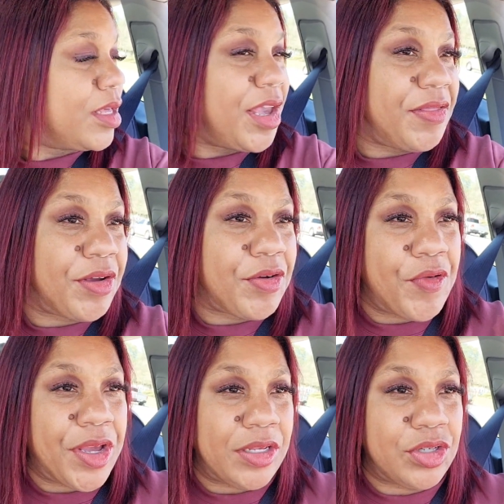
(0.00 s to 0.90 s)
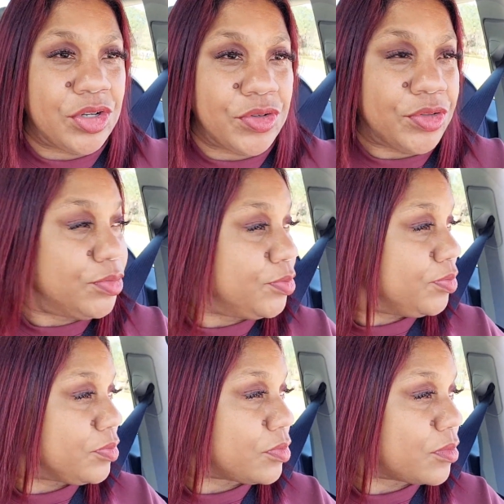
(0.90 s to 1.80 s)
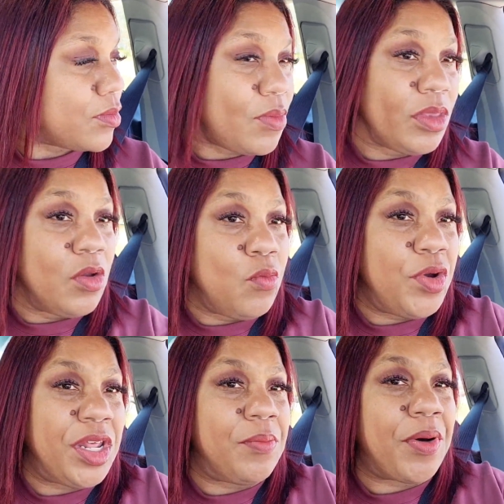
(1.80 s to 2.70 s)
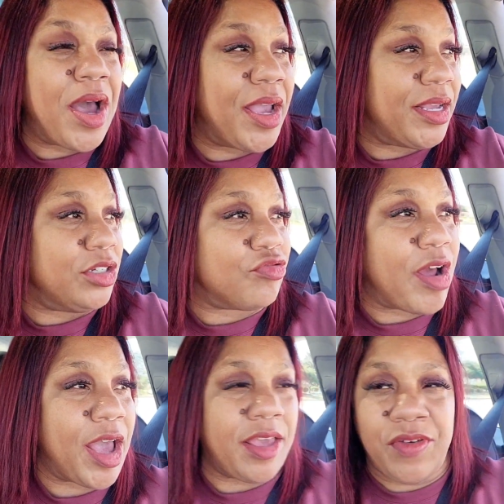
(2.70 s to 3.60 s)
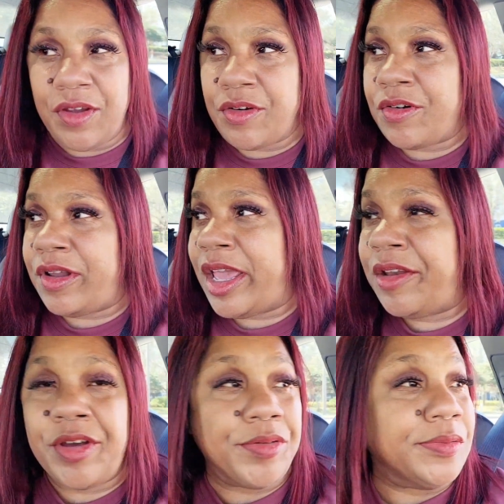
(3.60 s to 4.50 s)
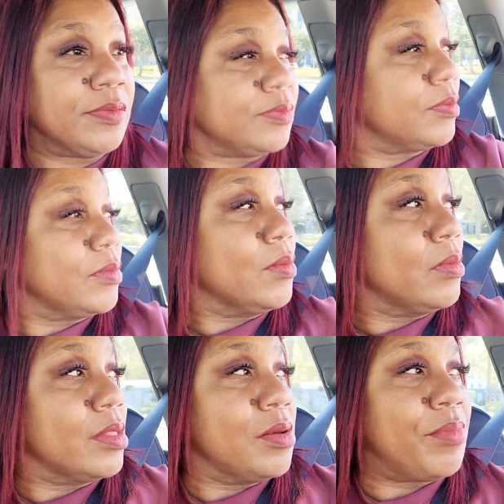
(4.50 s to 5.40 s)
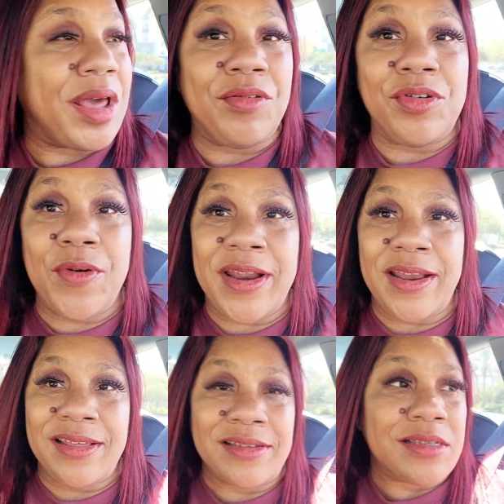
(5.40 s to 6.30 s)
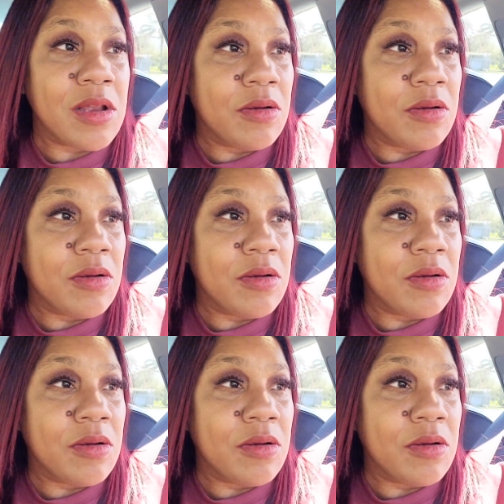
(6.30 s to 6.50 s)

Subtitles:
And they're going to Wooden Pine Drive here in Orlando. But I don't know where that is.